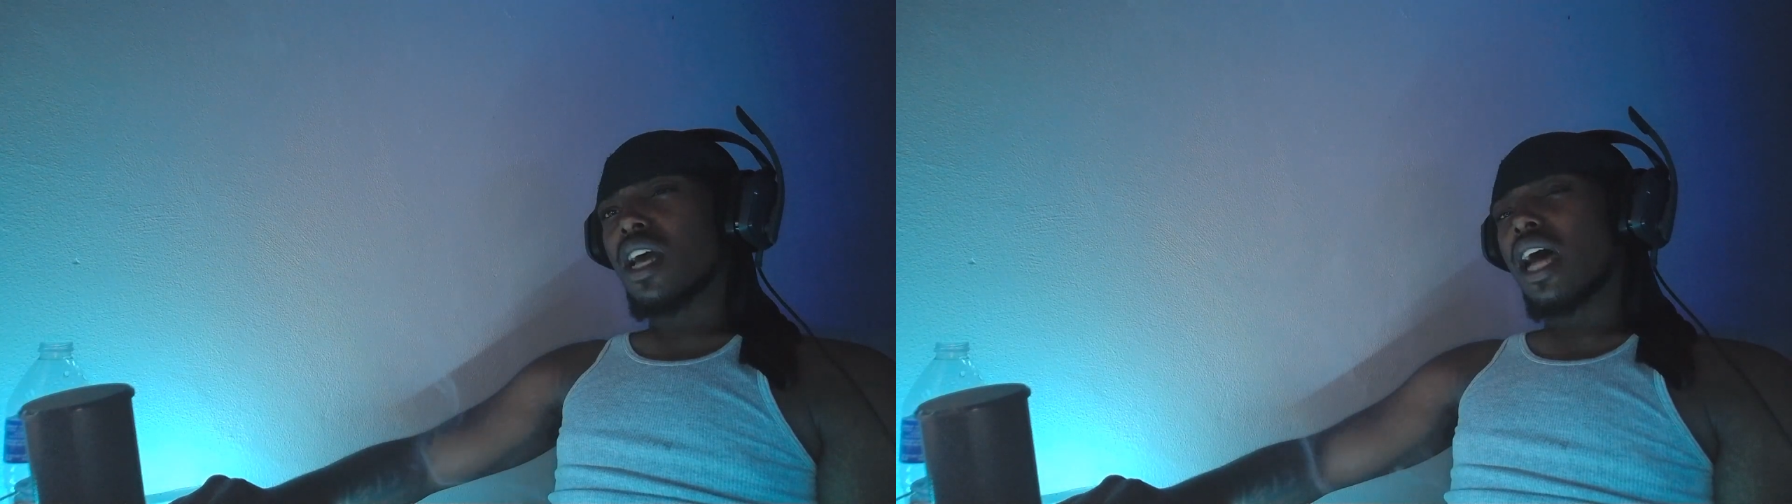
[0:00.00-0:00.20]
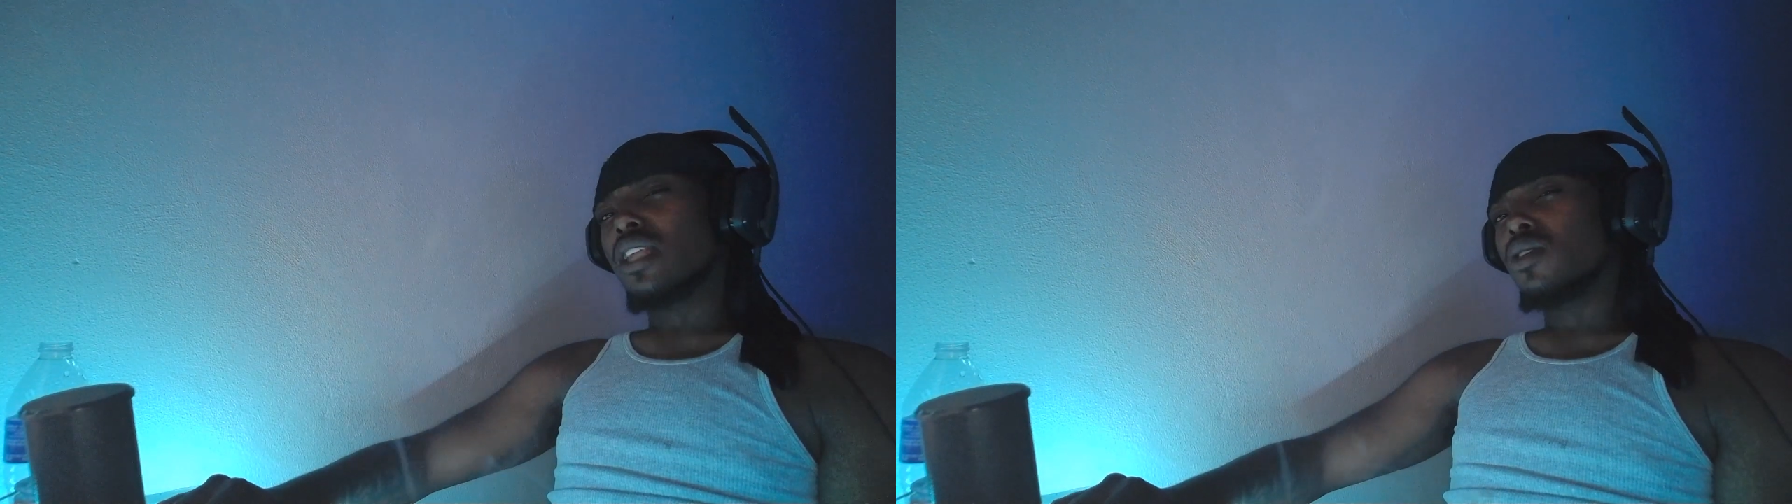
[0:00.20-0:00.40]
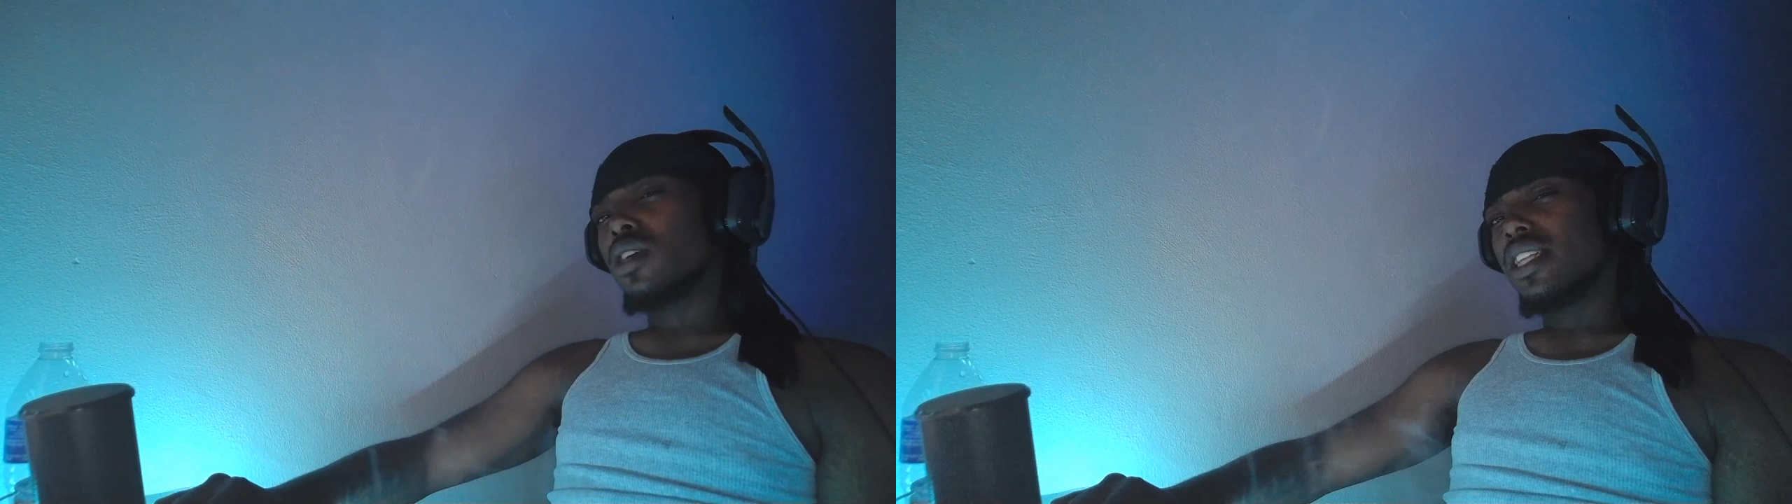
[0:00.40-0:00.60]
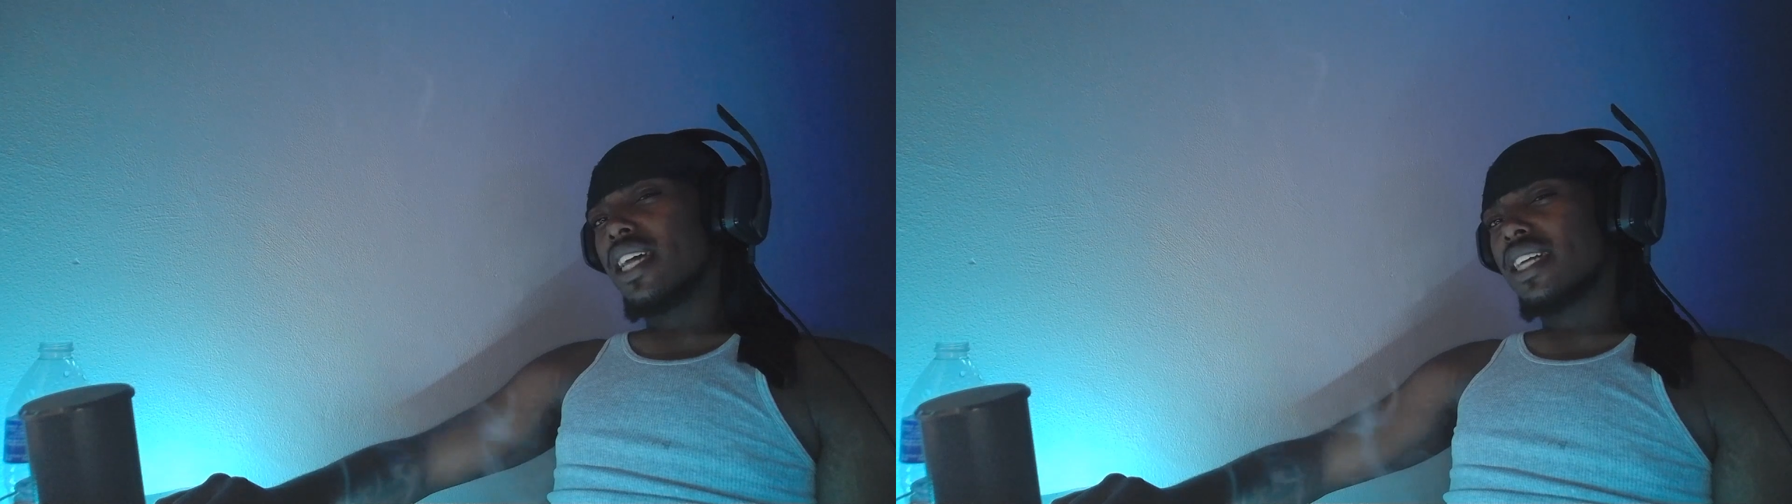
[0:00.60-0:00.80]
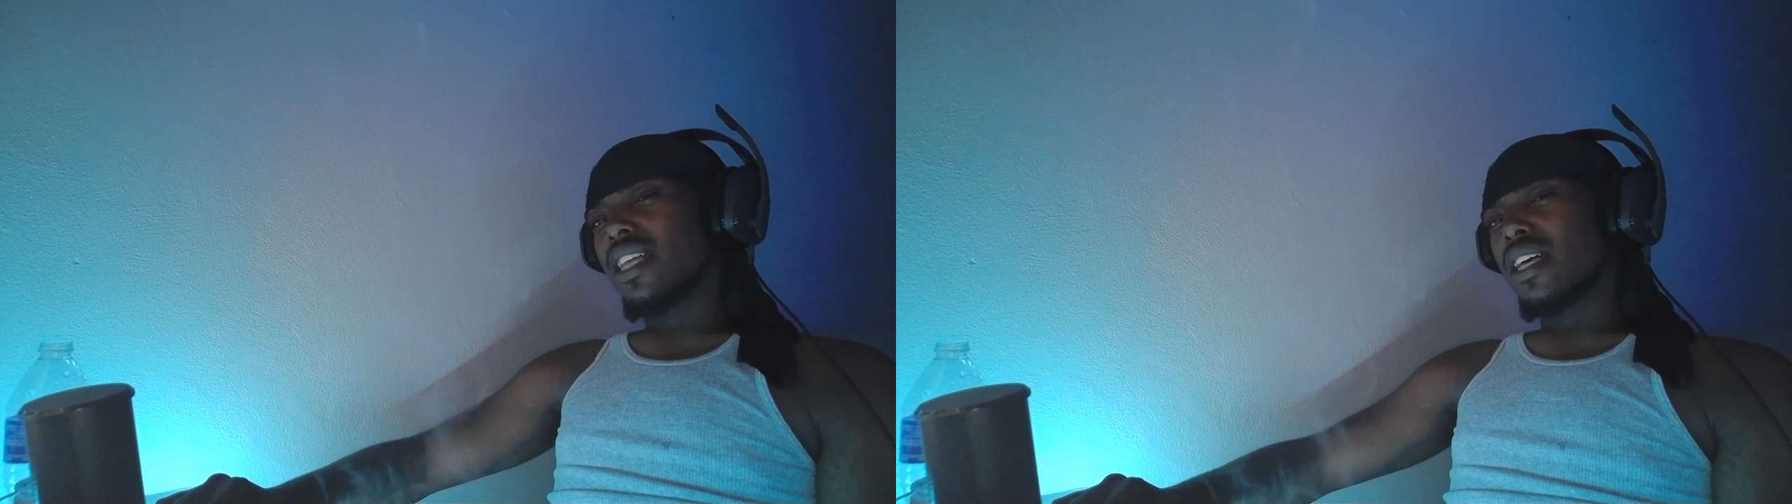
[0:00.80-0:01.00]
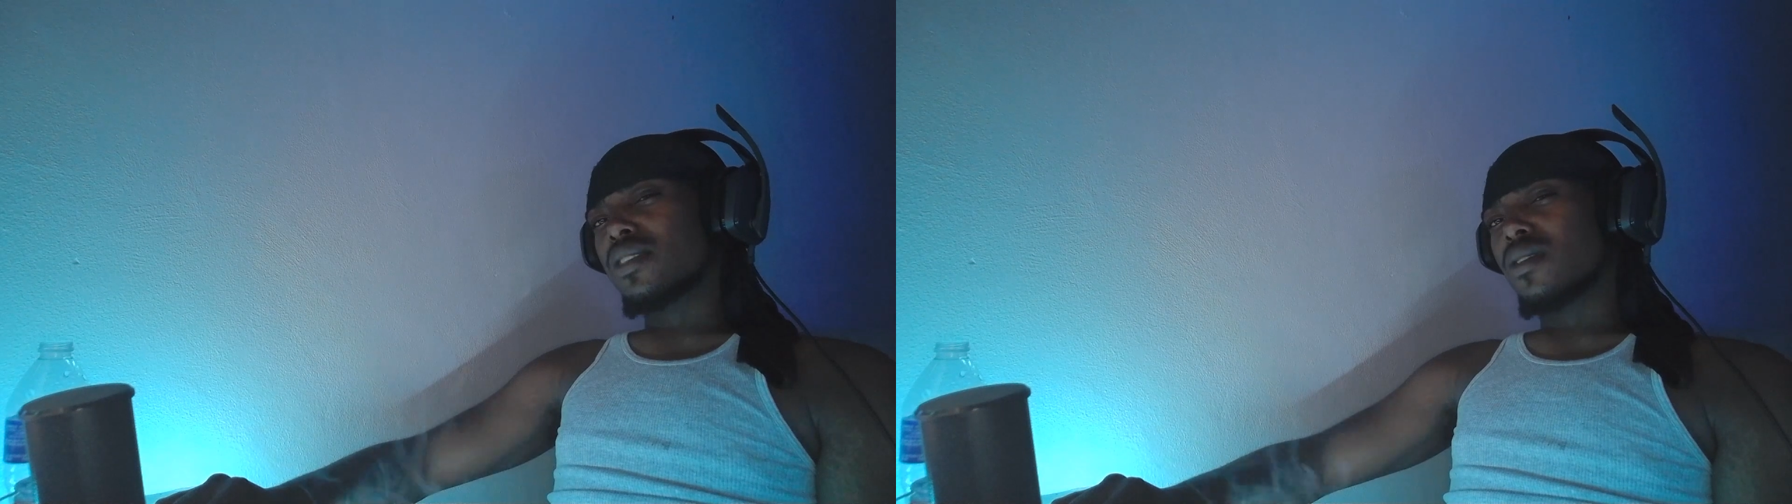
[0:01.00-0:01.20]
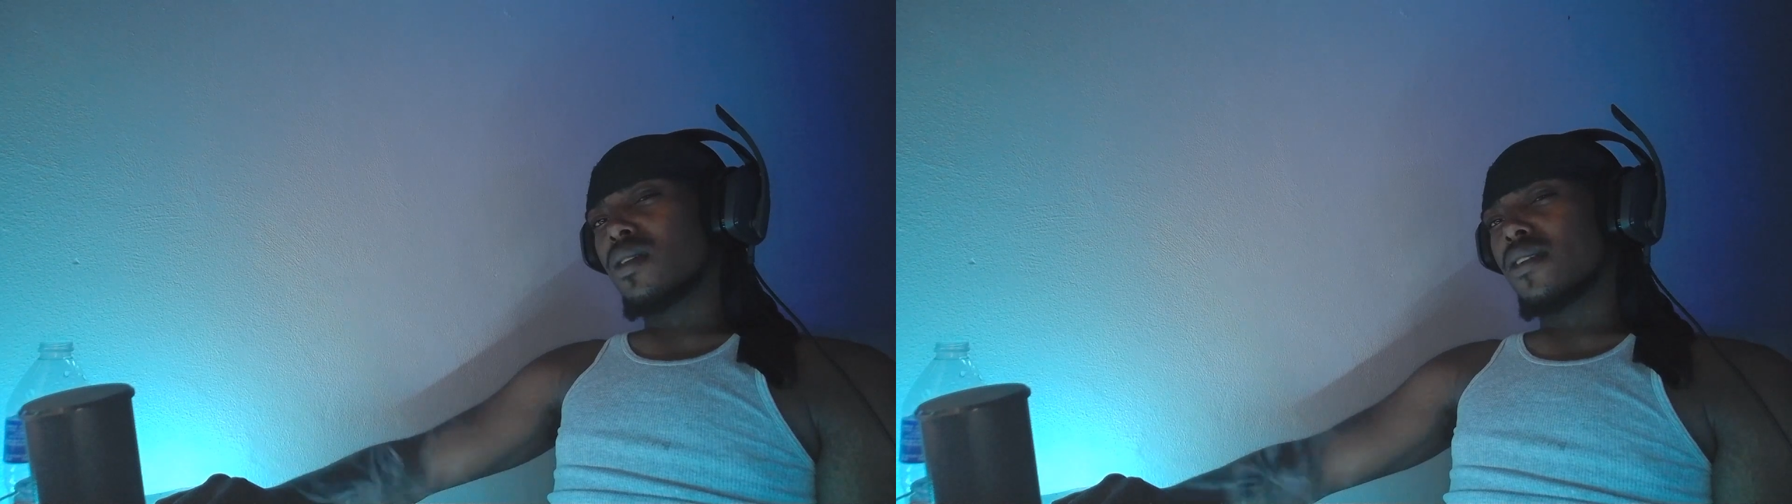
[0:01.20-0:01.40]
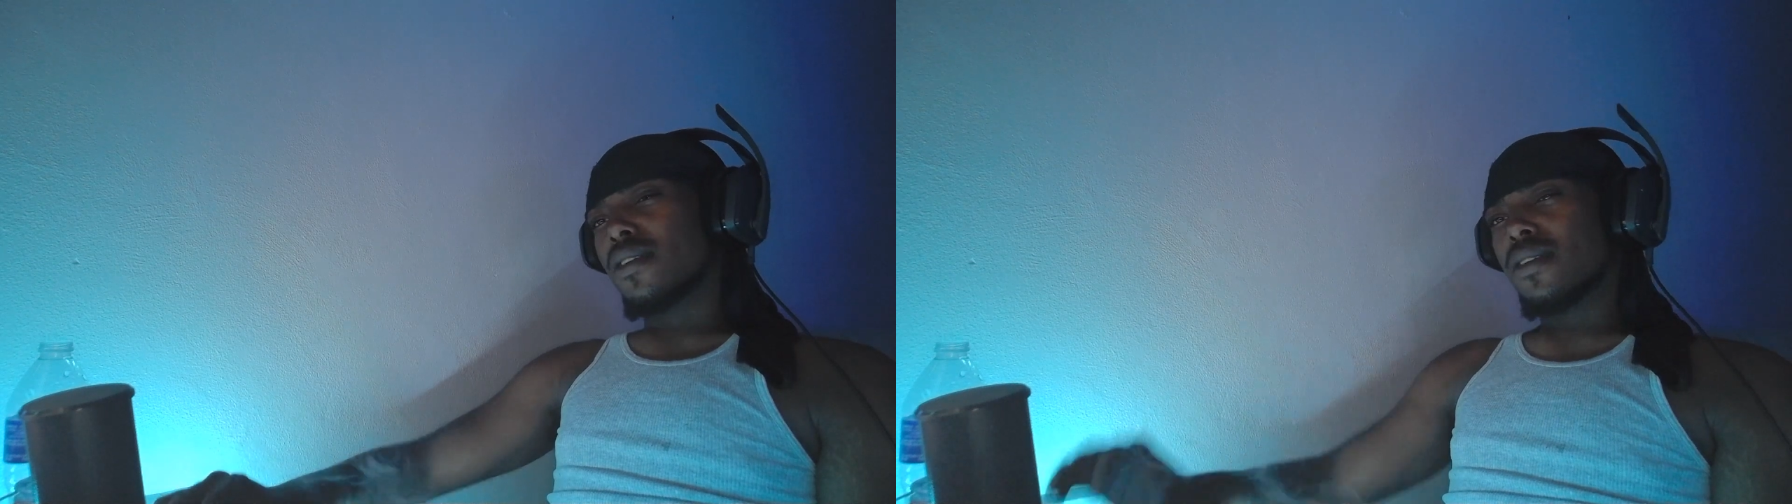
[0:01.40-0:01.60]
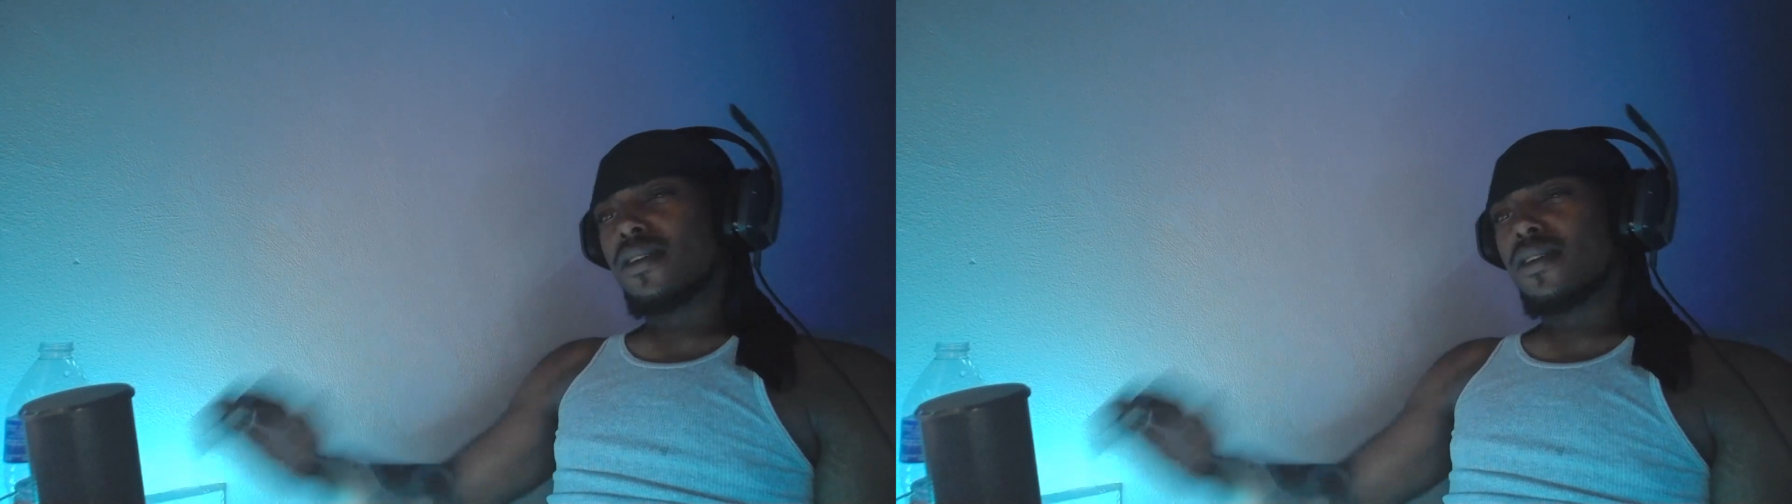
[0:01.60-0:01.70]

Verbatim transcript: I low key like that song.